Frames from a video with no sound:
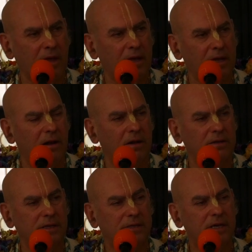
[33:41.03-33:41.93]
you know,
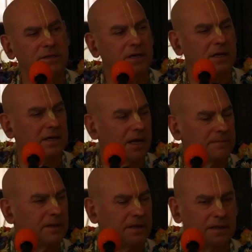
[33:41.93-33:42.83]

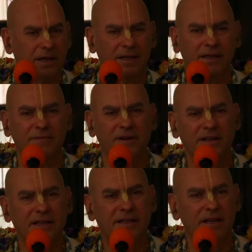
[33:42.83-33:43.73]
Niskinchana
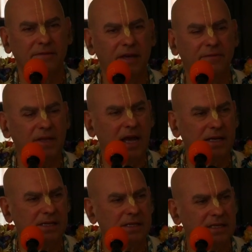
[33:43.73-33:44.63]
Navrinita, if he
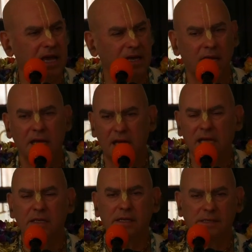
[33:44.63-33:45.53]
doesn't take,
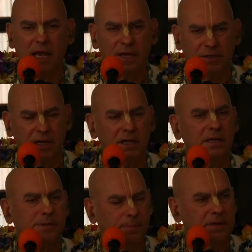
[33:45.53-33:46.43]
in this age, in
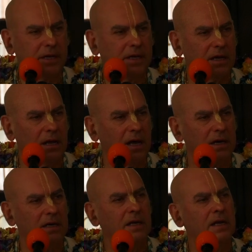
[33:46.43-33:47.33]
this particular